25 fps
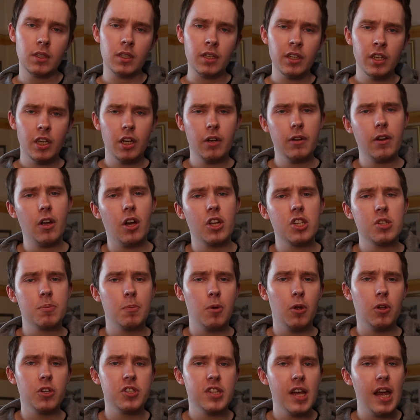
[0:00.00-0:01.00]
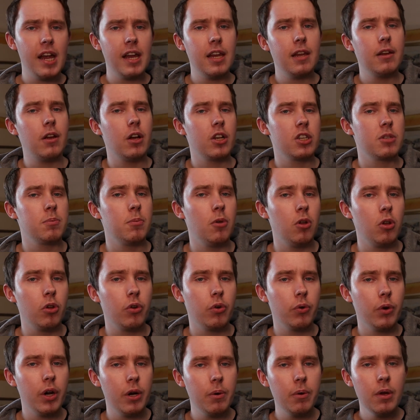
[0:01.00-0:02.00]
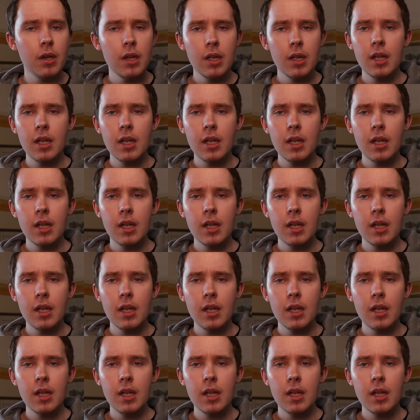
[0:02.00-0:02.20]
You've got a small set, you've got a small crew.